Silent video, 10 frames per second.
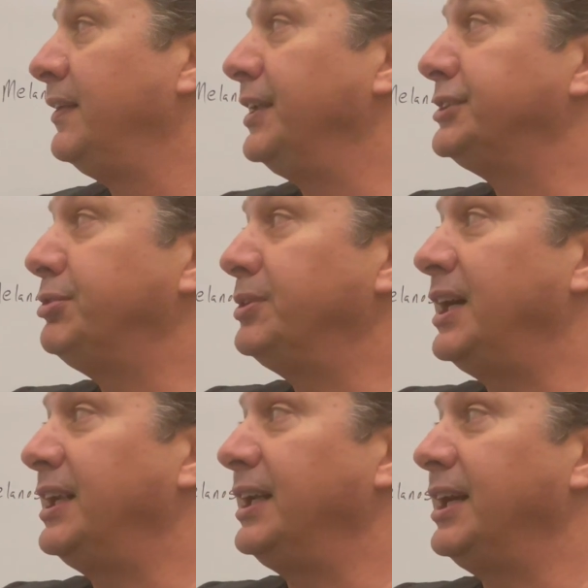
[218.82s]
This
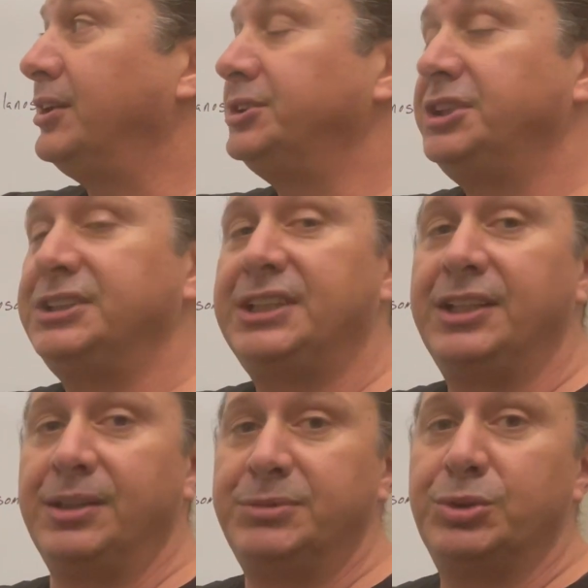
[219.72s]
photonic energy is
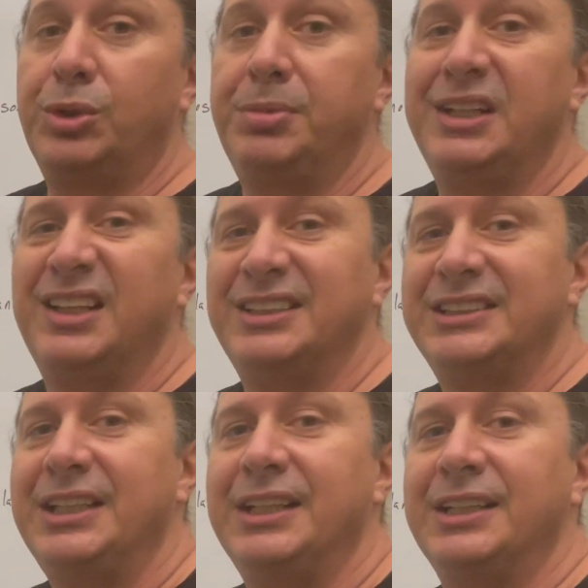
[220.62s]
getting absorbed into the
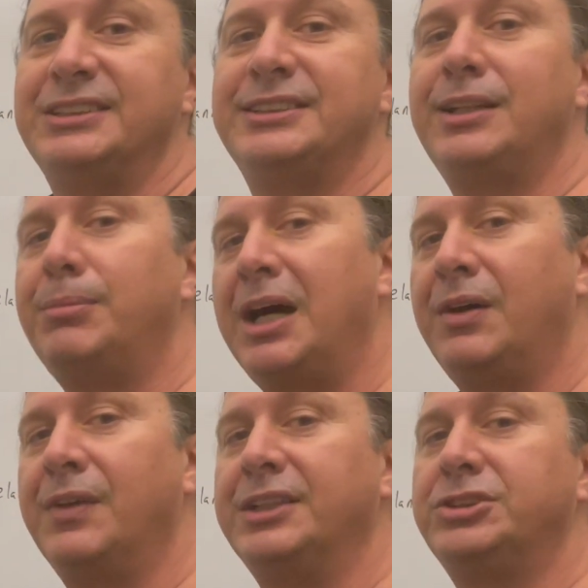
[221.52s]
skin, and
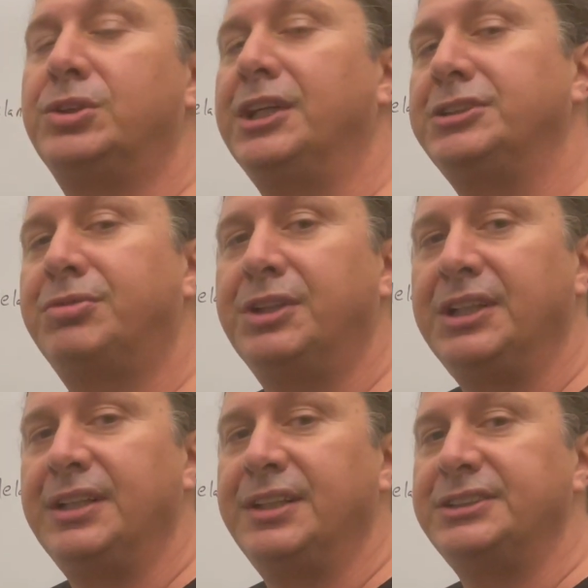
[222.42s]
somehow that's transferring
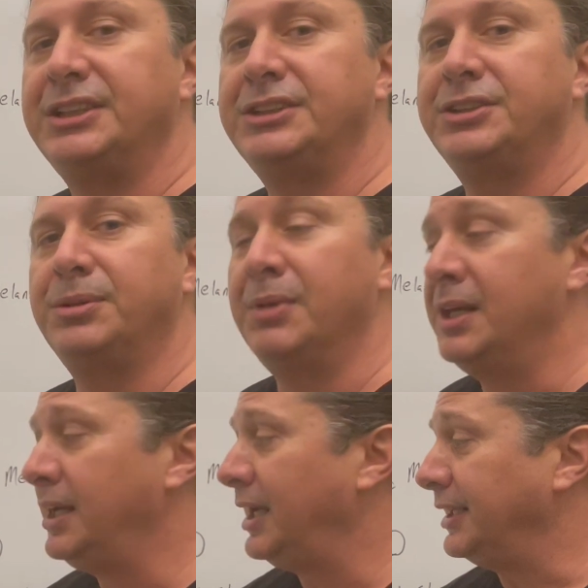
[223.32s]
into the system,
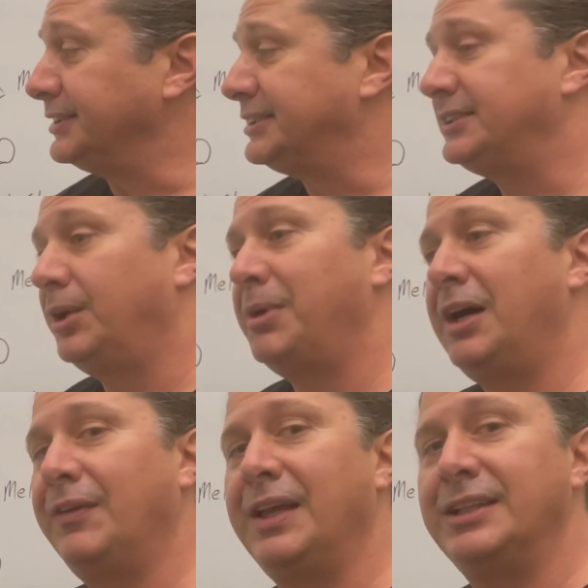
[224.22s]
and
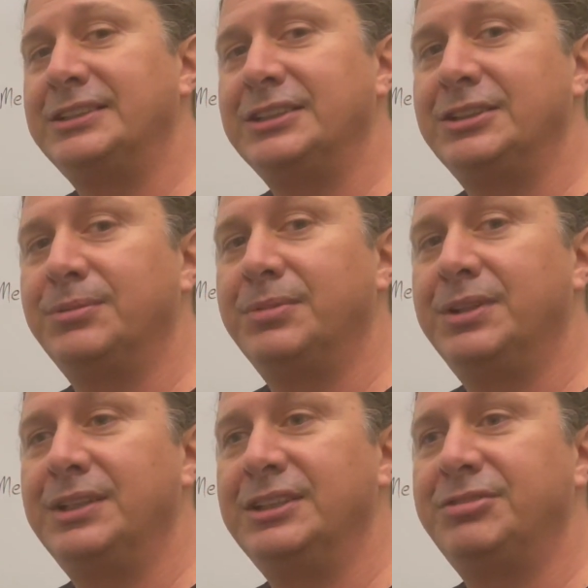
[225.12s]
somehow that system
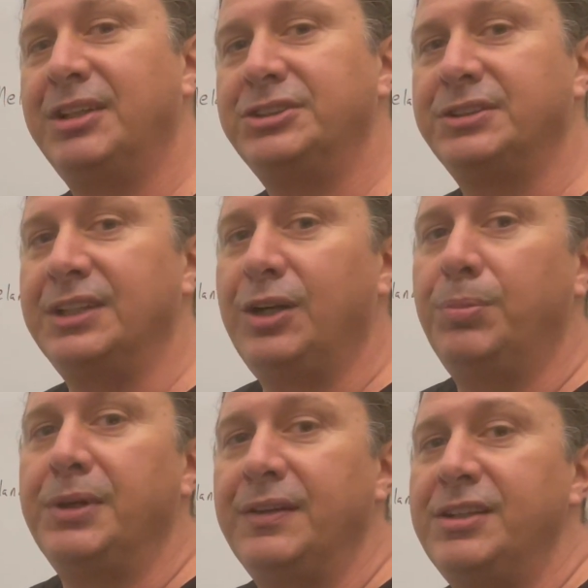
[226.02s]
is eventually
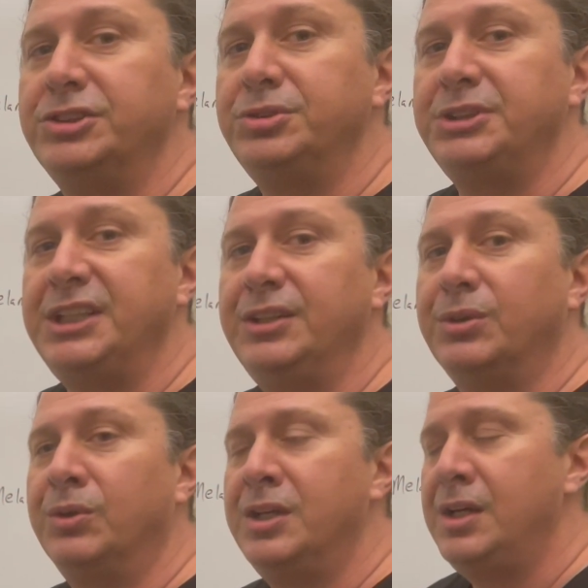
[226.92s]
helping tissues heal.